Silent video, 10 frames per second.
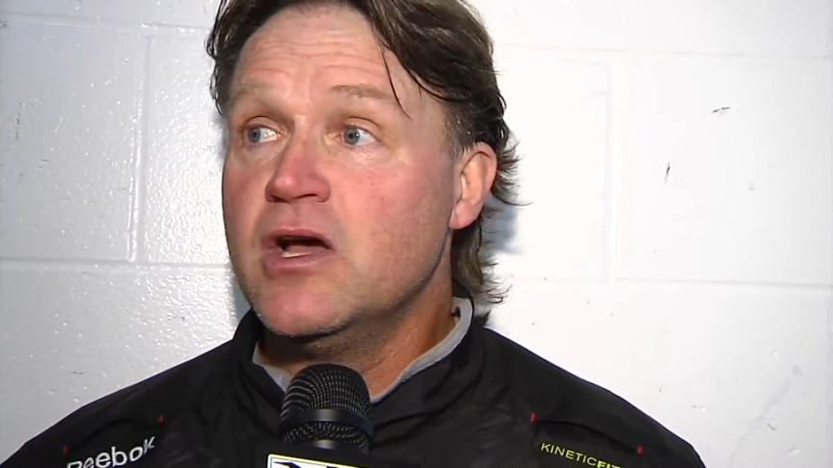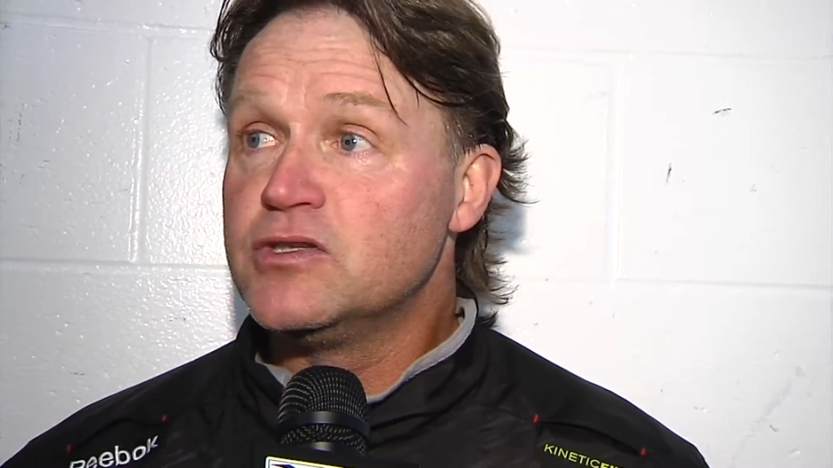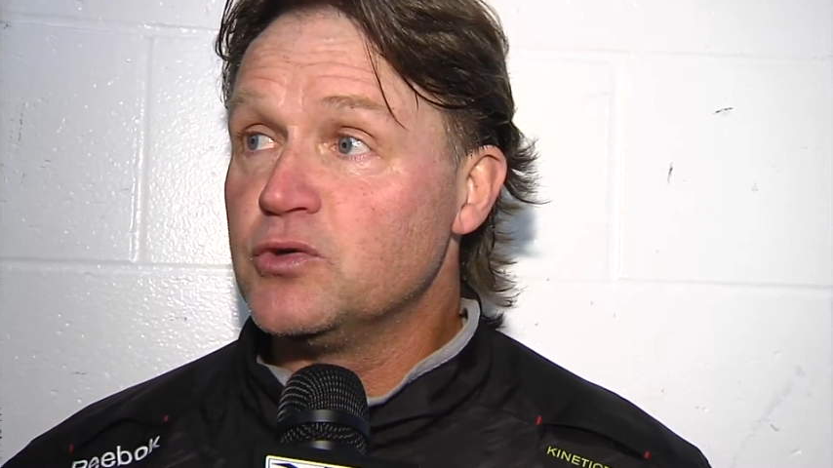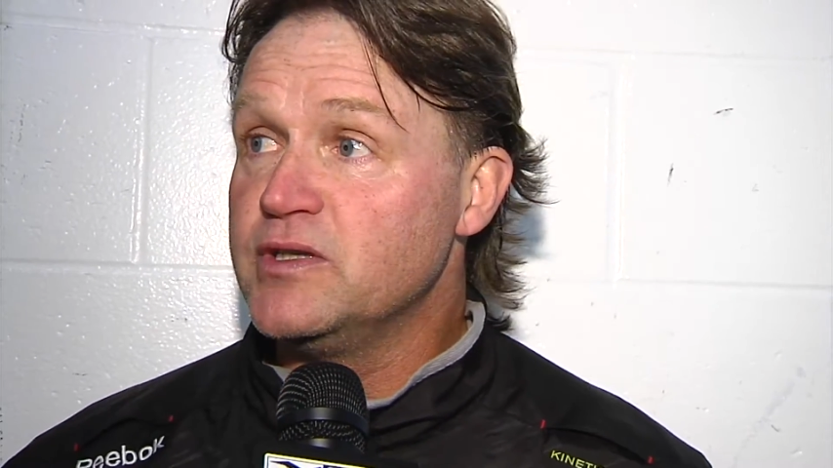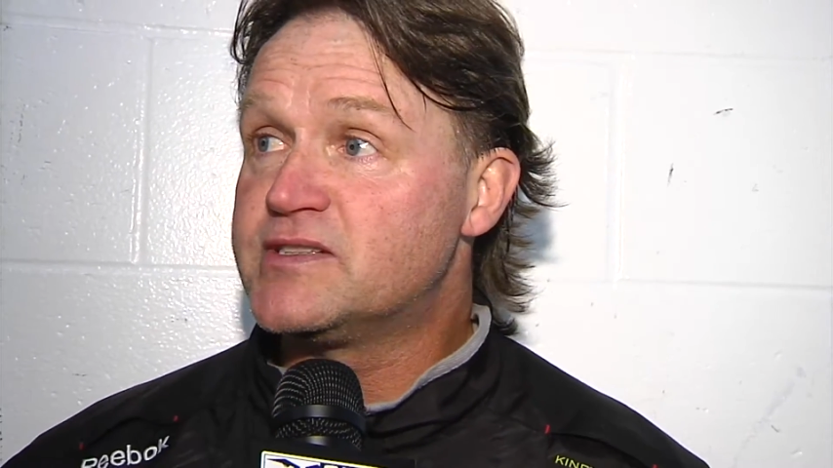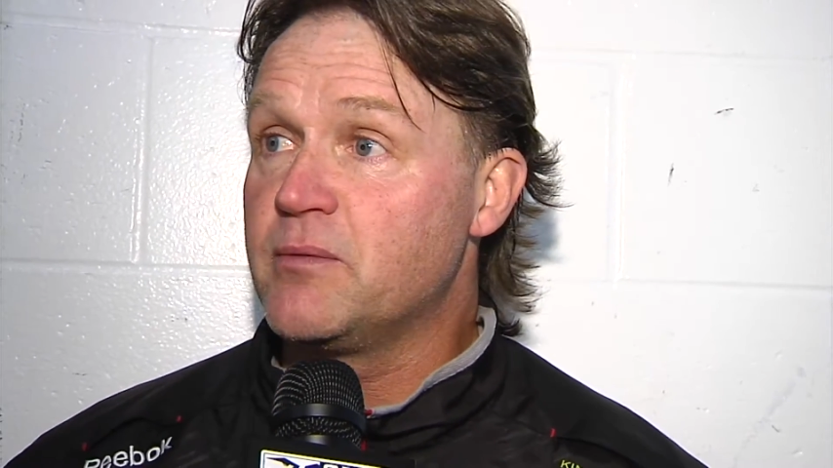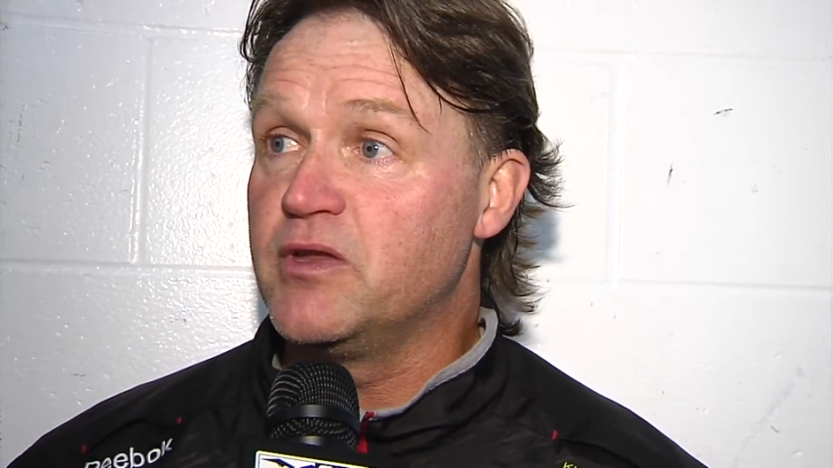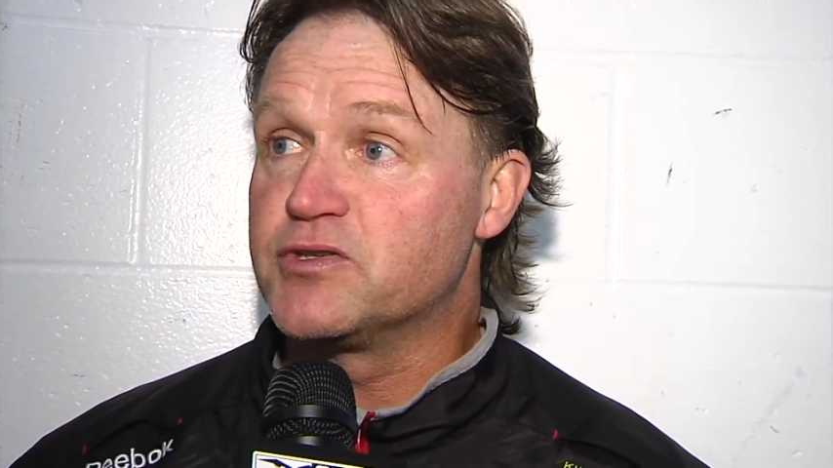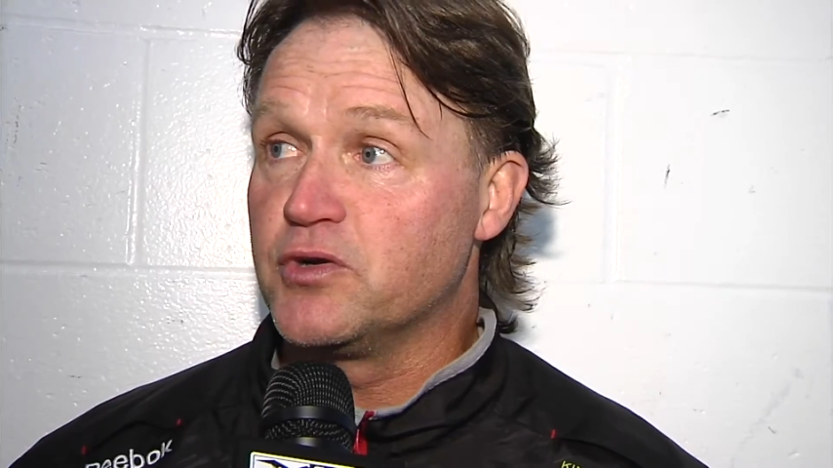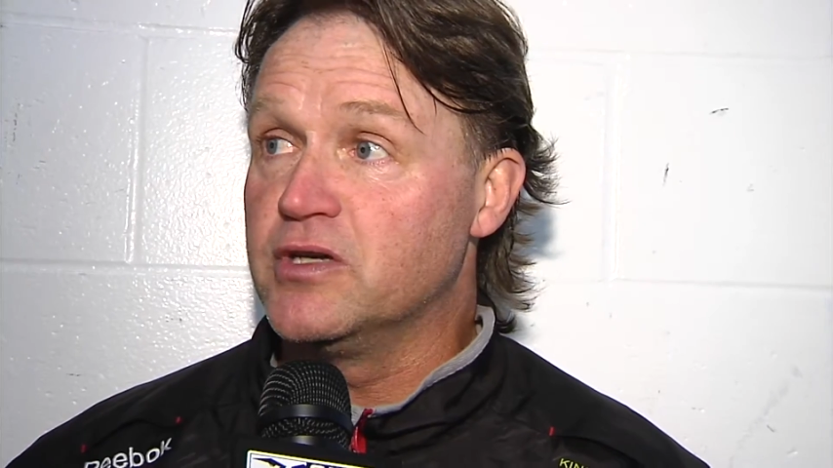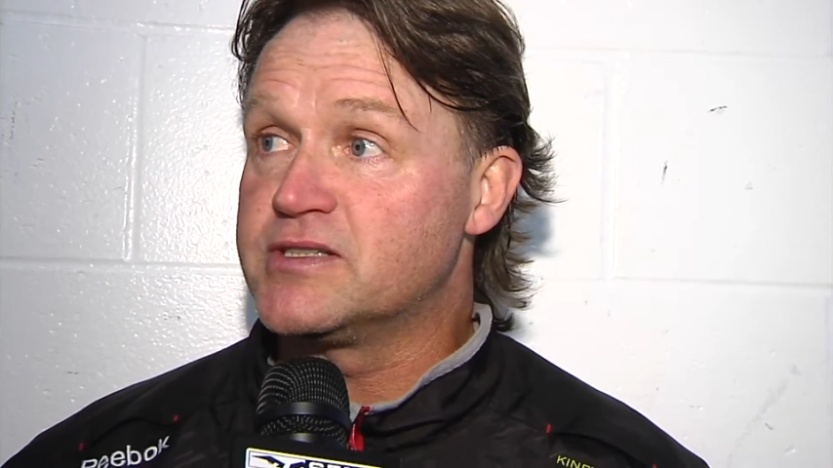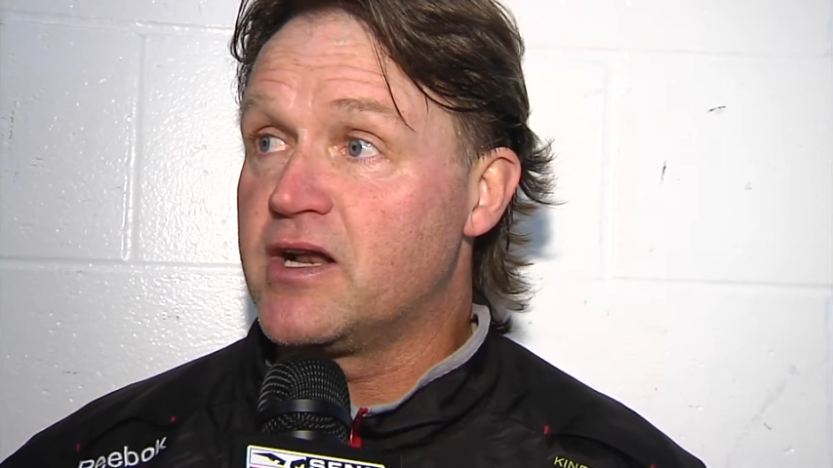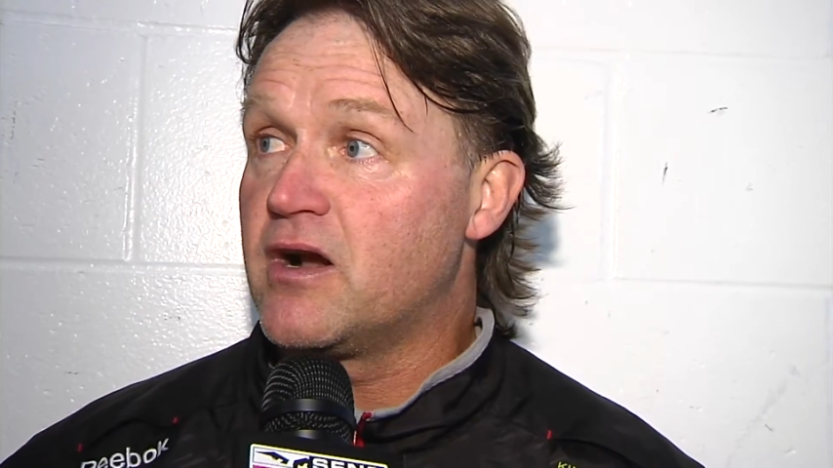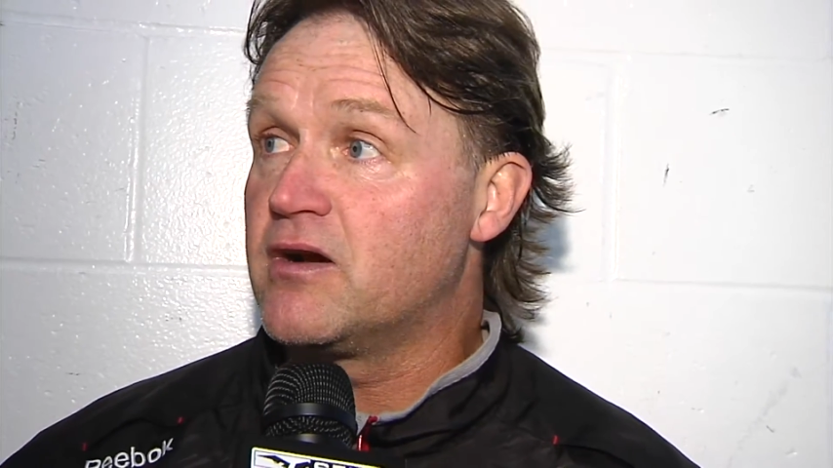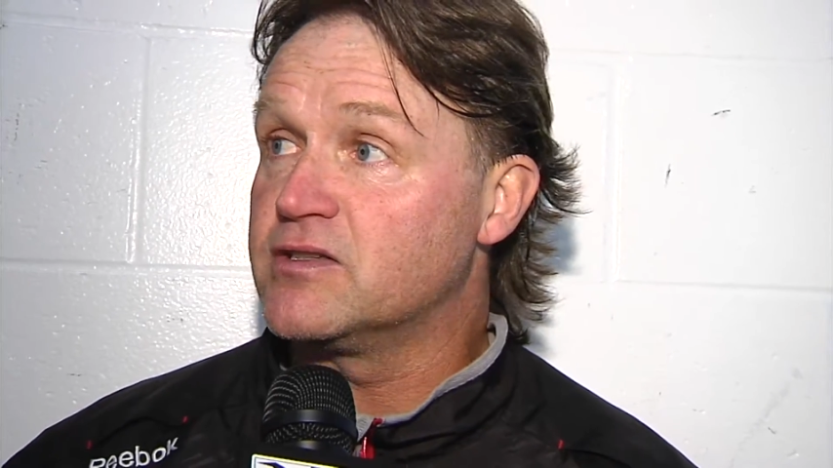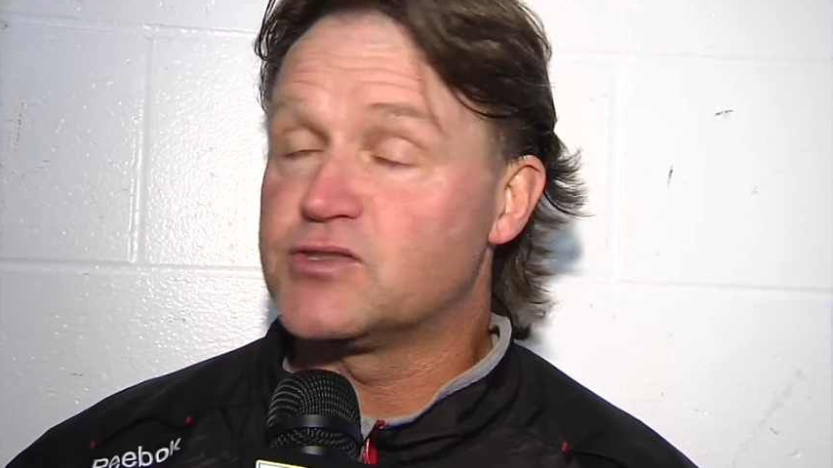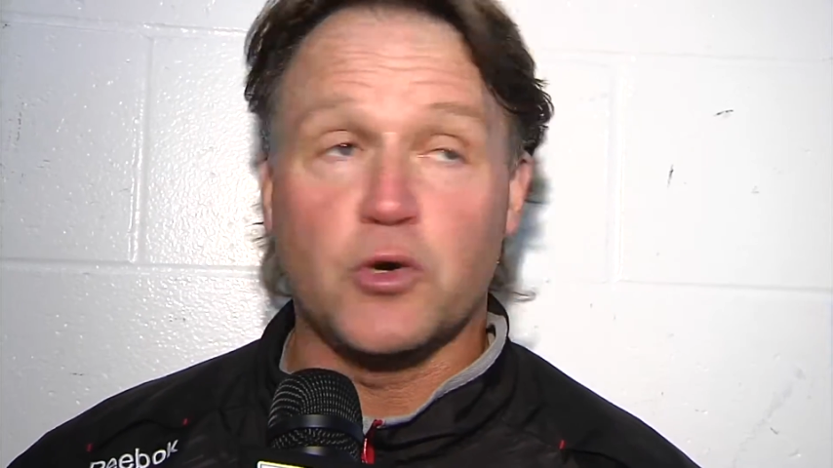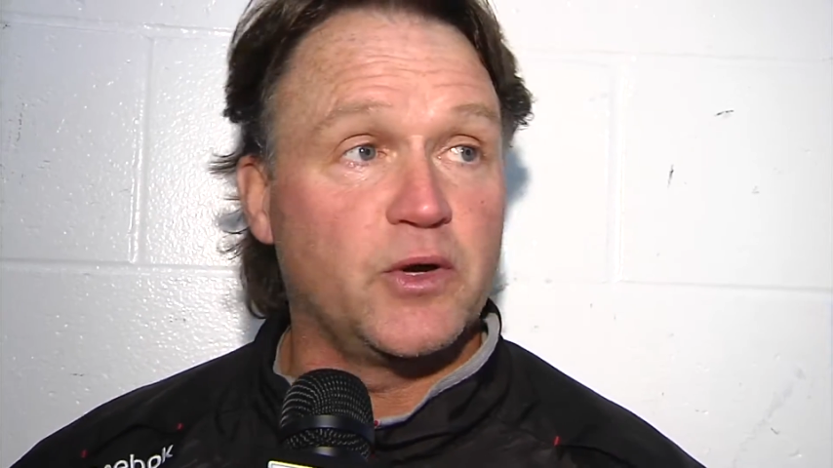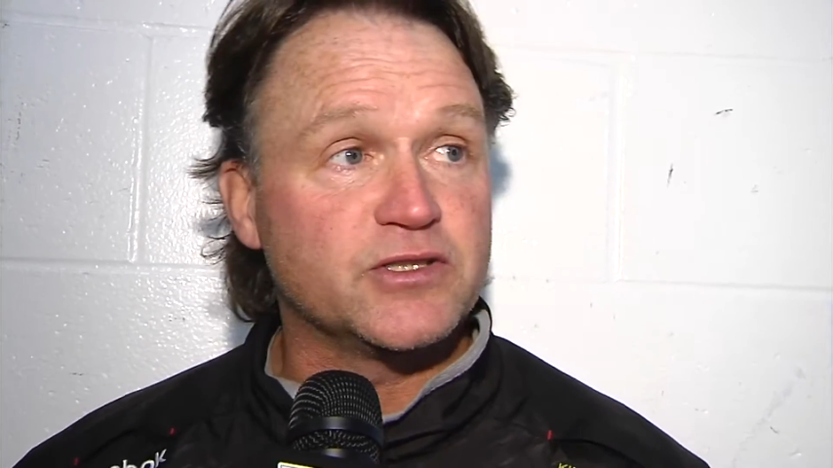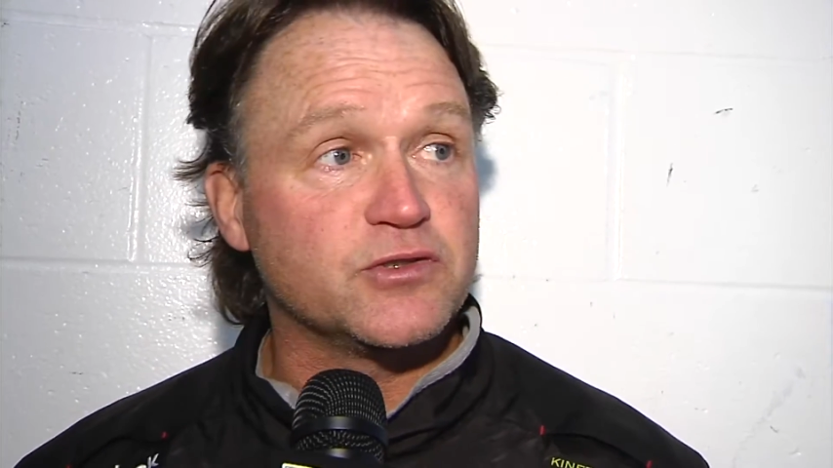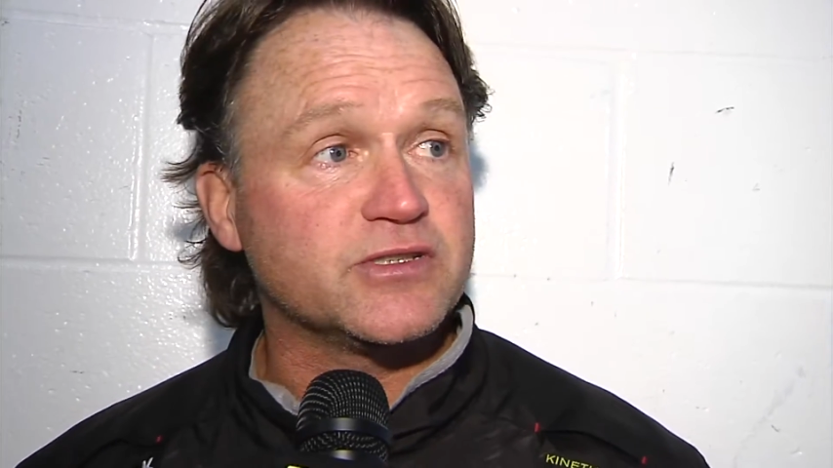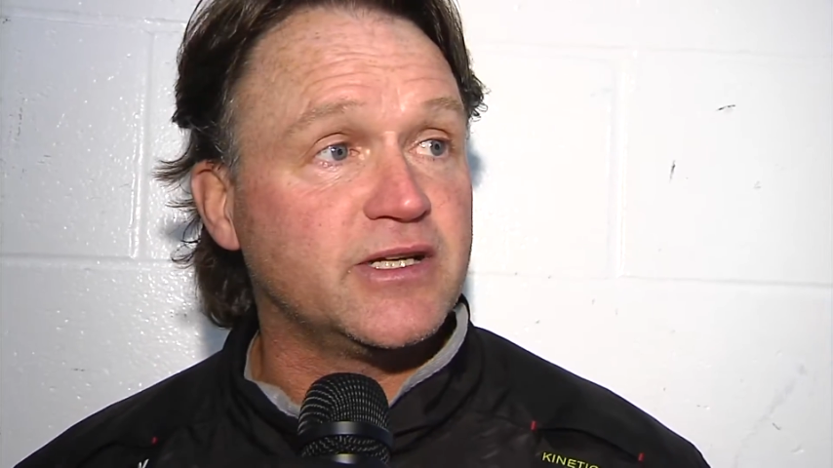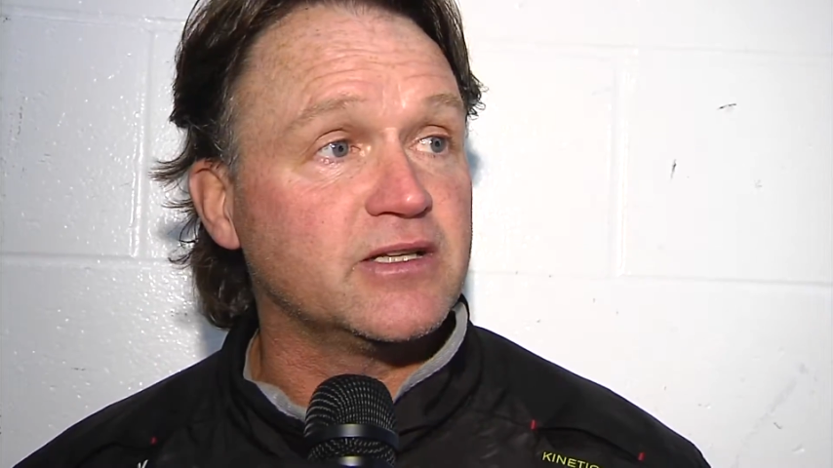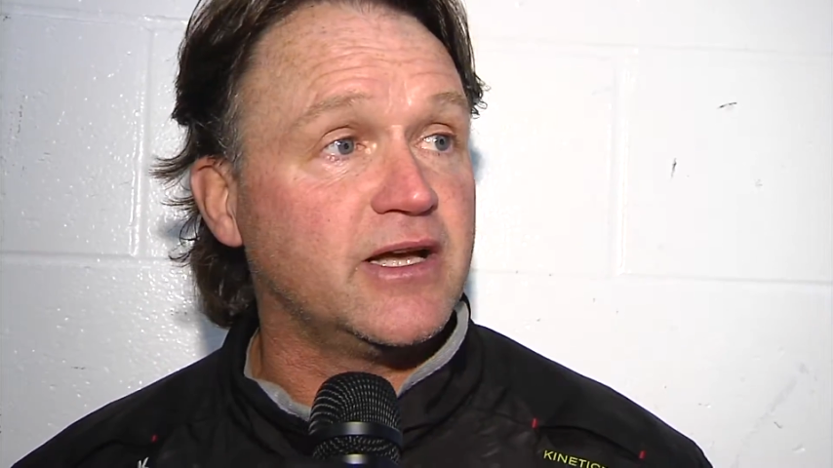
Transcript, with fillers: doing some of the drills that aren't so interesting.